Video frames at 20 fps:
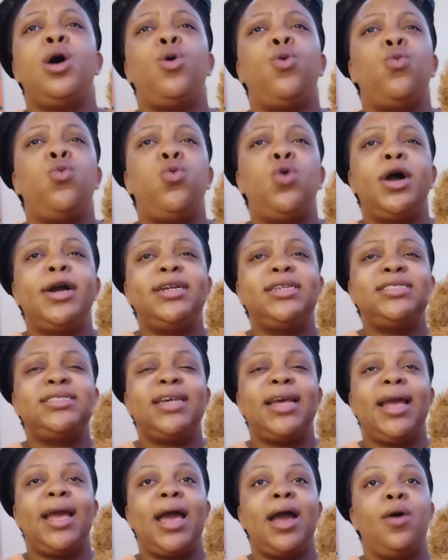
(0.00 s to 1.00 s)
One
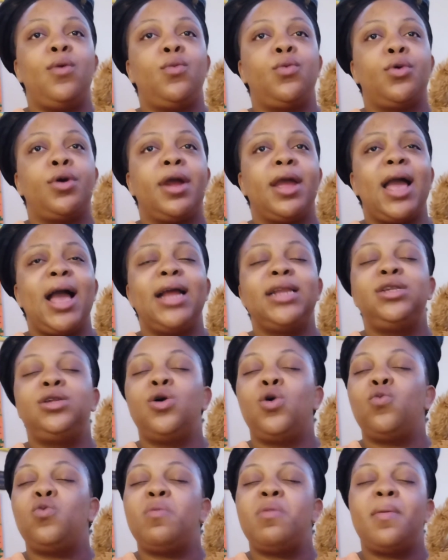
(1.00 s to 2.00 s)
day at work, I
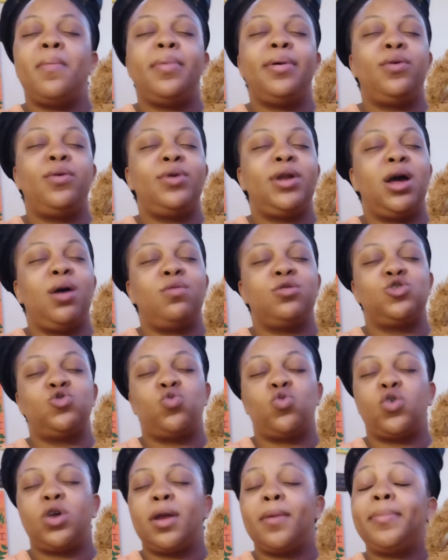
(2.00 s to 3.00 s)
don't remember what I was
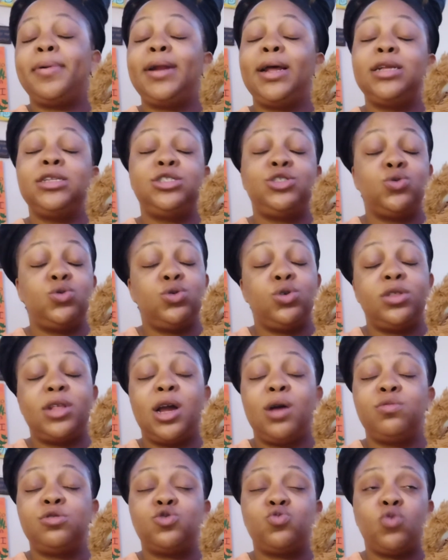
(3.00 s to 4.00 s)
wearing, but I do know that
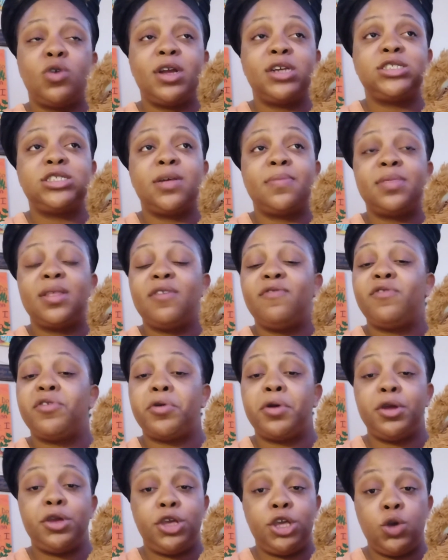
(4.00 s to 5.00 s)
I was wearing something
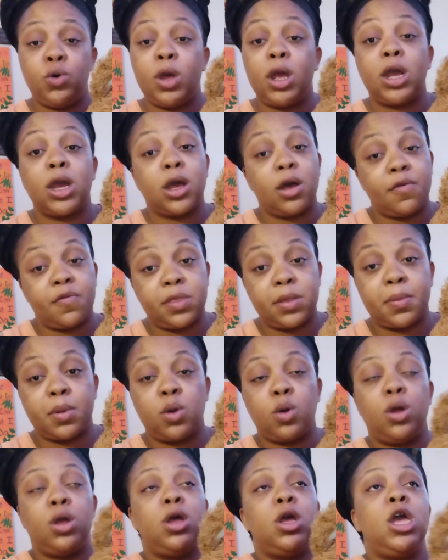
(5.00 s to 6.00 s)
very cute and
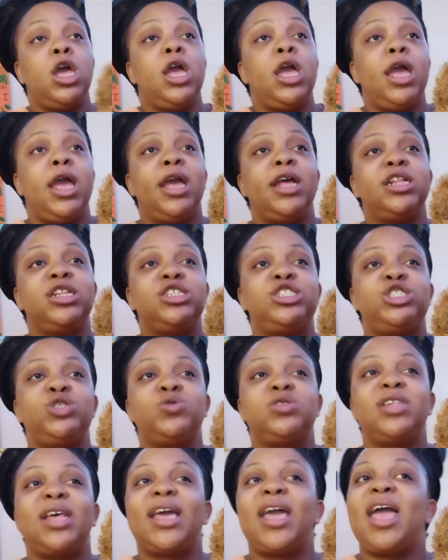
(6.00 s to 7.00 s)
comfortable. And she
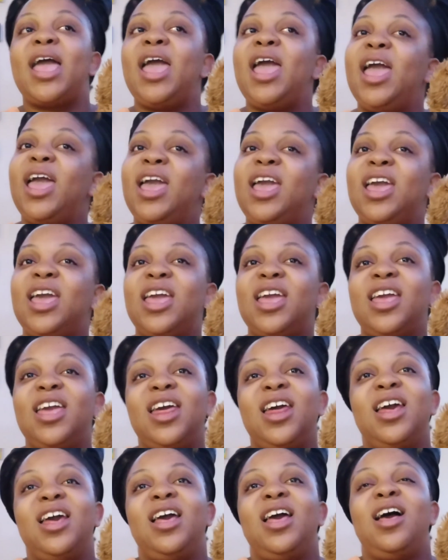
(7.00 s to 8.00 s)
was like, "Hey,
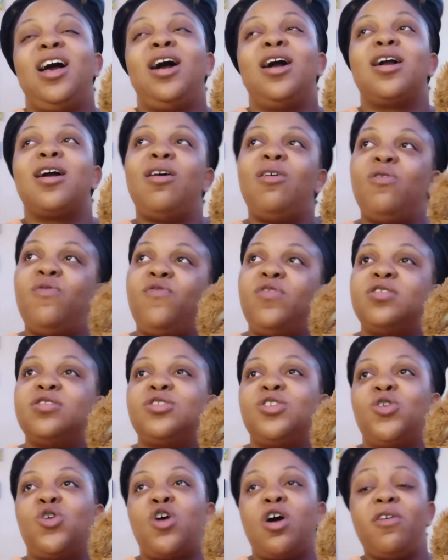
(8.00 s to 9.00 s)

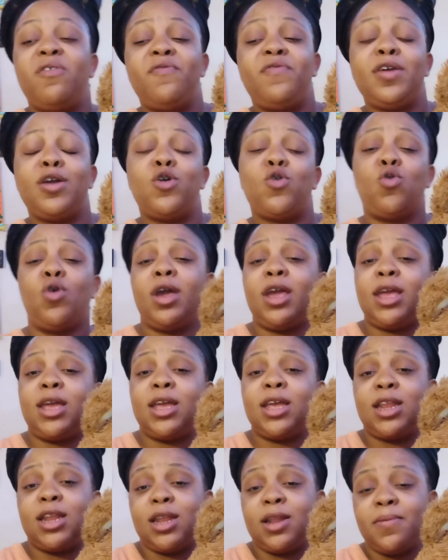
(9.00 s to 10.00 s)
comfy
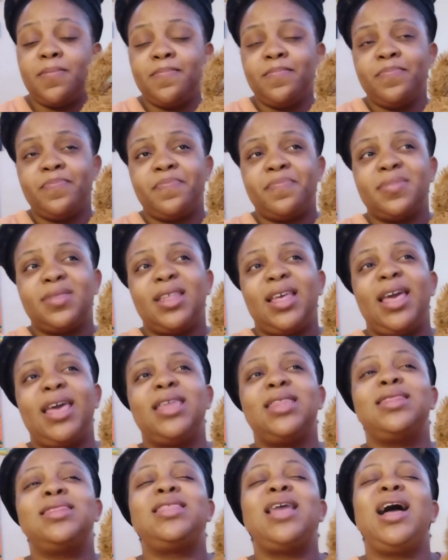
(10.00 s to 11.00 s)
queen,"
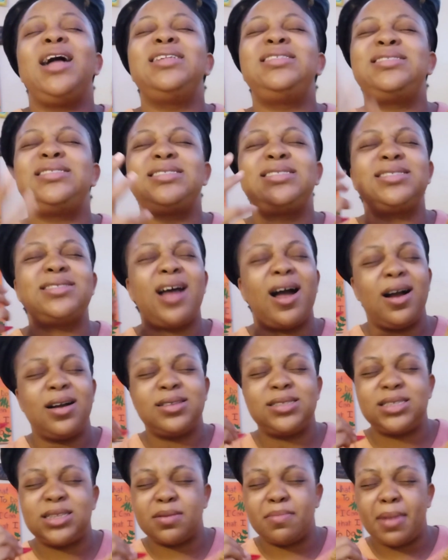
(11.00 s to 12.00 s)
and that
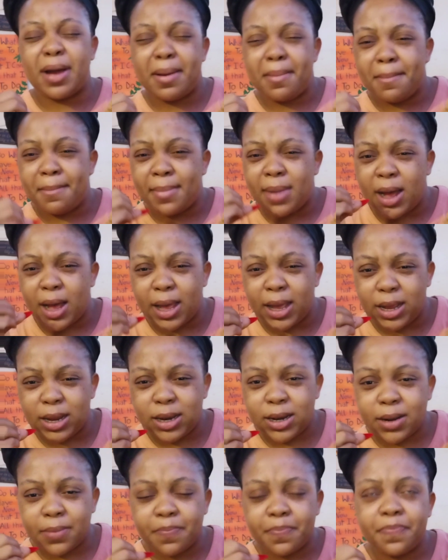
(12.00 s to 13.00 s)
stuck to my
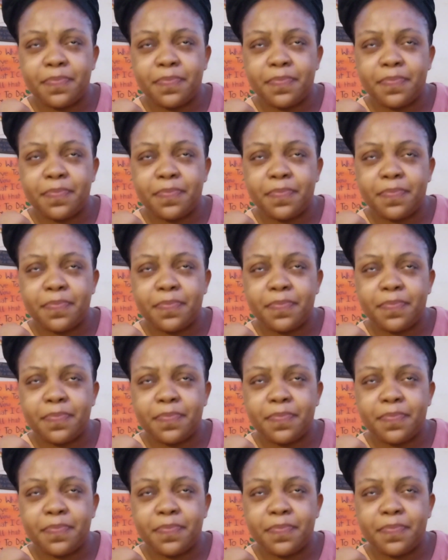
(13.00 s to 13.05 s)
mind.